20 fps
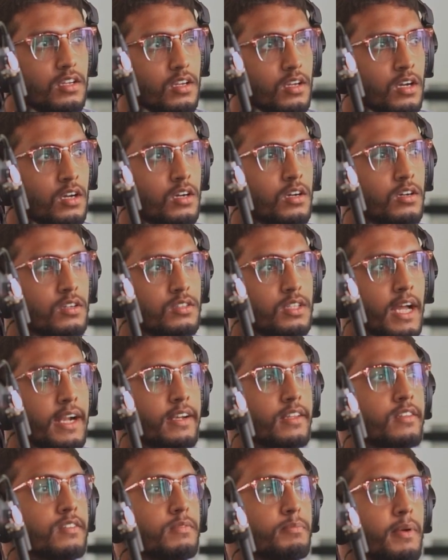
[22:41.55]
Uh,
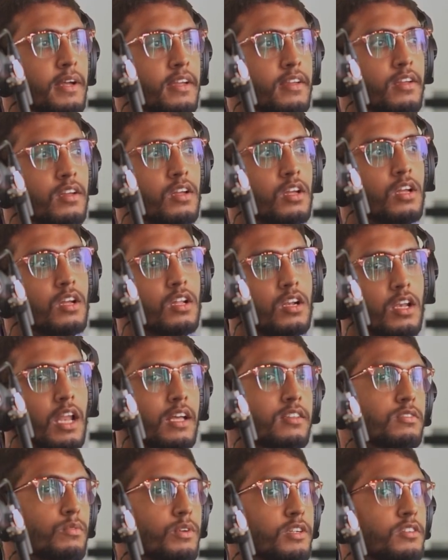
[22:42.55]
that is my
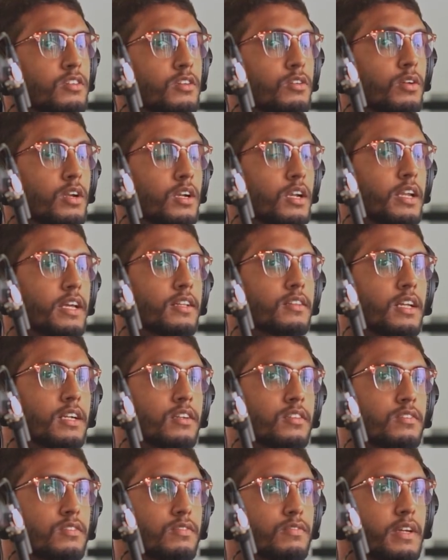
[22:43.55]
last question to you. And like, that
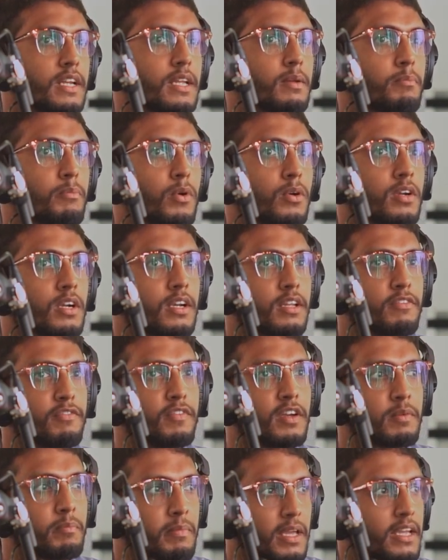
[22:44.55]
is very important. If
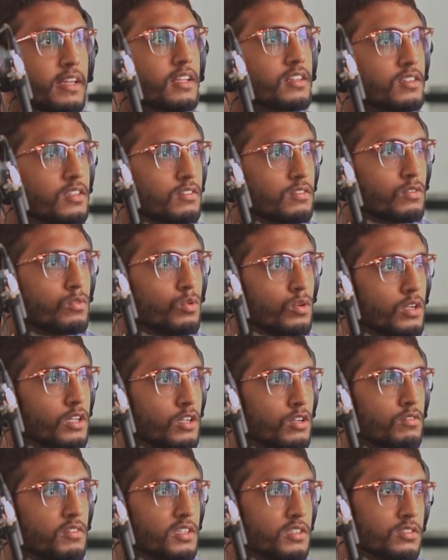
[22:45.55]
we are making these cool
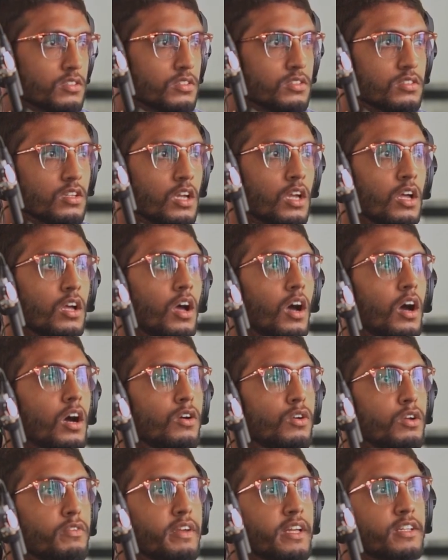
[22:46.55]
innovations, mm-hmm. how
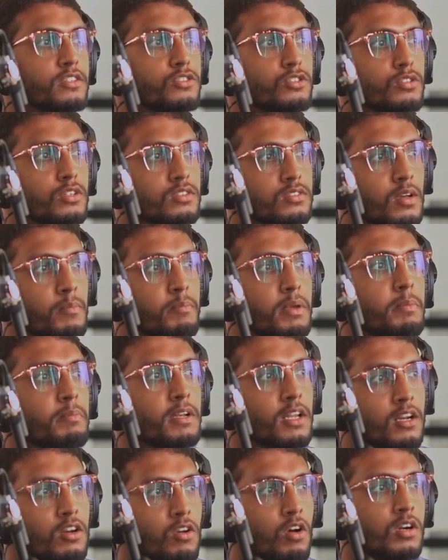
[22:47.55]
do we ensure some people
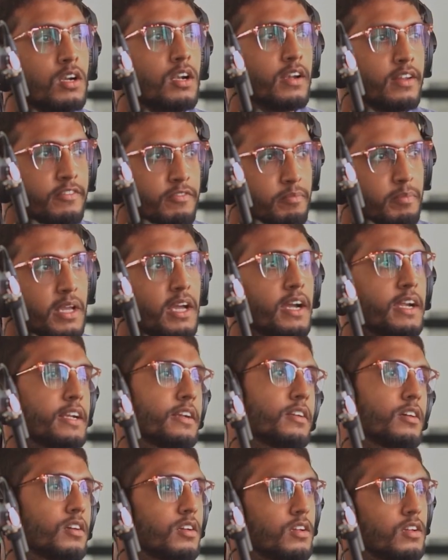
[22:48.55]
are not left
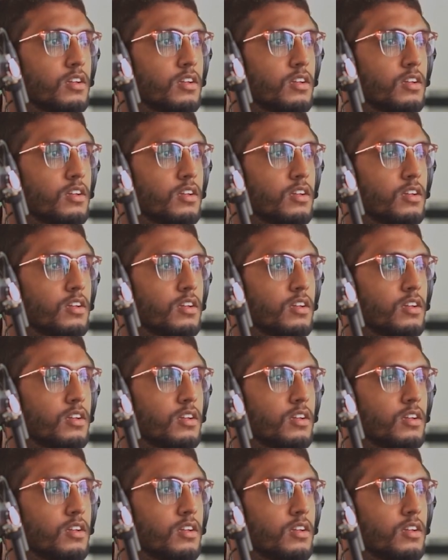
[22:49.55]
behind?